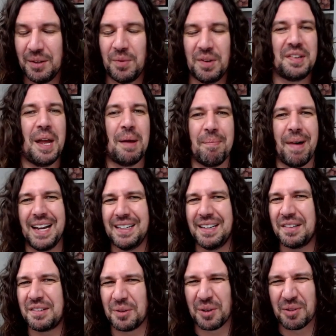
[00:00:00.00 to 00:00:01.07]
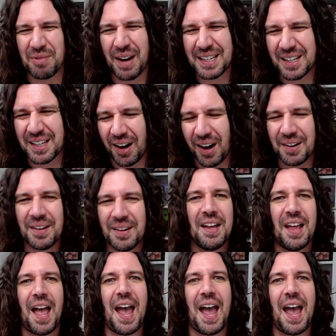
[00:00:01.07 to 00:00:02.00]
was then made into a red card.